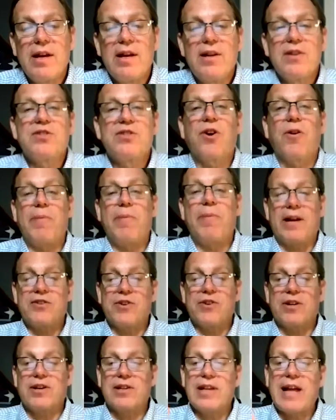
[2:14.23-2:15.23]
So
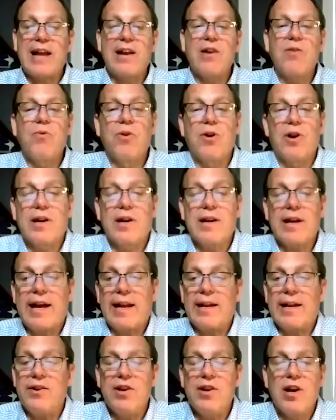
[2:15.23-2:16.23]
Patrick, a lot of work
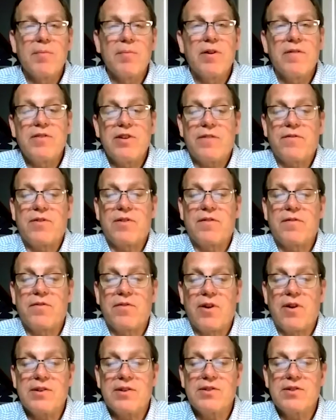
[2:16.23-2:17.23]
on a number of different
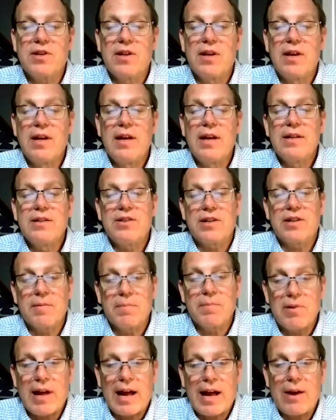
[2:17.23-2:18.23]
fronts to
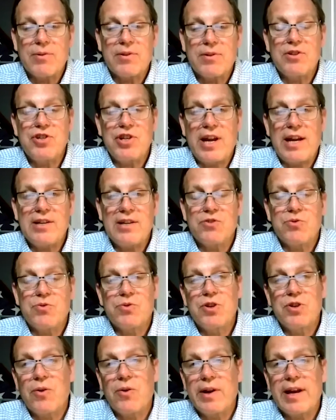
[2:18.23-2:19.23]
comply with the changes
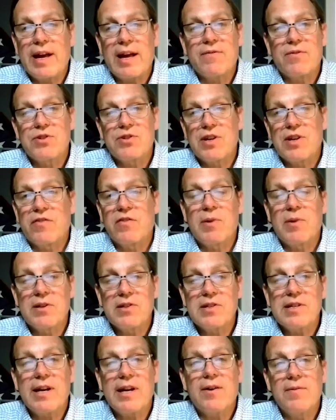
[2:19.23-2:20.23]
was going on for several
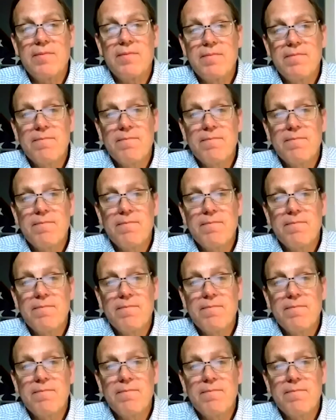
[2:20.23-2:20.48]
months now.